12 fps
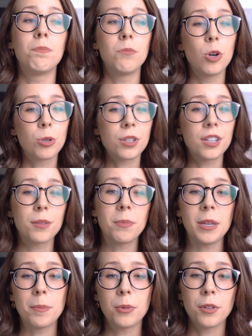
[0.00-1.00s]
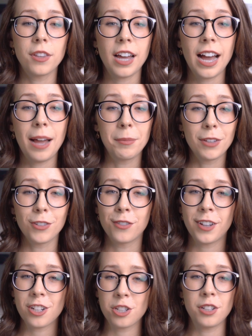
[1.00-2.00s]
most of the people that I'm giving
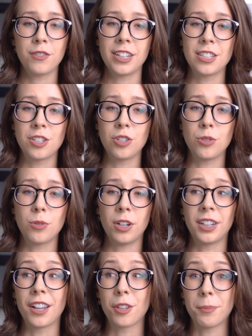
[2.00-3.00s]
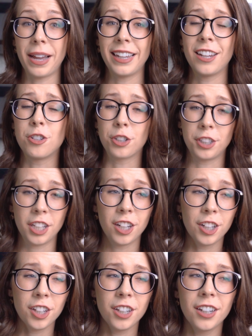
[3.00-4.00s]
fashion advice to are either my age or
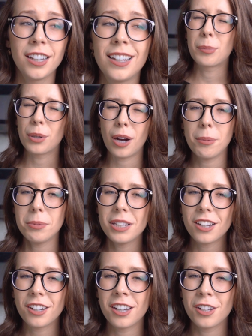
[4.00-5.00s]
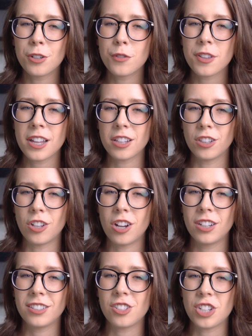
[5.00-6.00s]
younger. Probably aren't gonna go for that
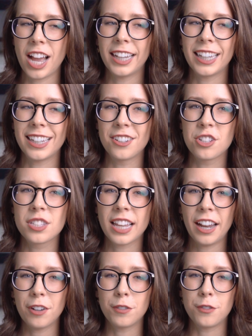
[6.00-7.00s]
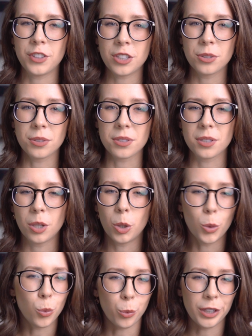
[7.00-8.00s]
long jacket. It just kind of feels
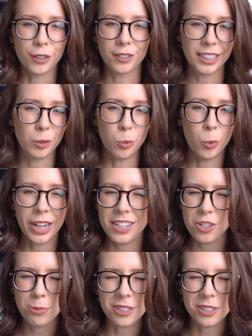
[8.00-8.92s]
weird, like way too